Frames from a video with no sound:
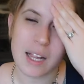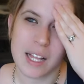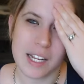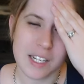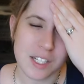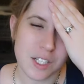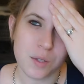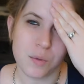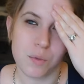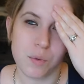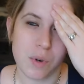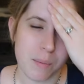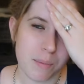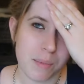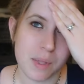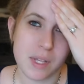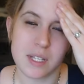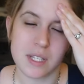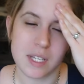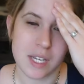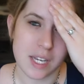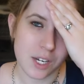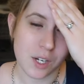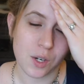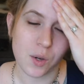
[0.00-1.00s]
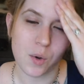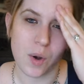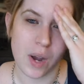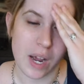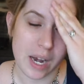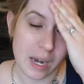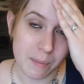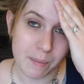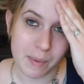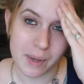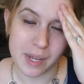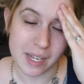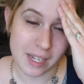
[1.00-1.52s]
I like to rub this in
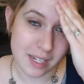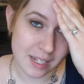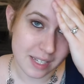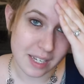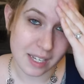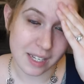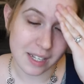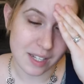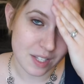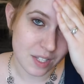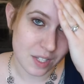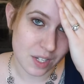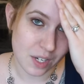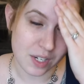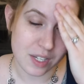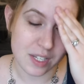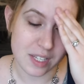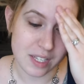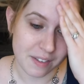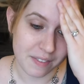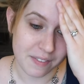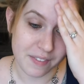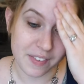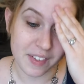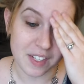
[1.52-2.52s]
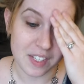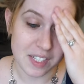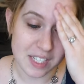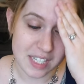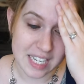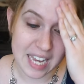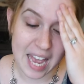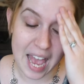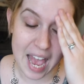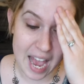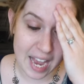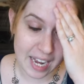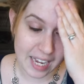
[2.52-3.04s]
quite a bit until it starts to feel
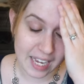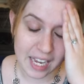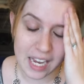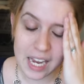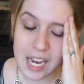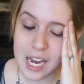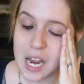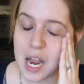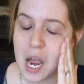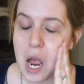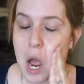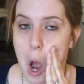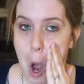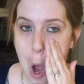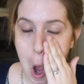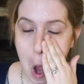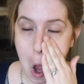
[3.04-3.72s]
tacky.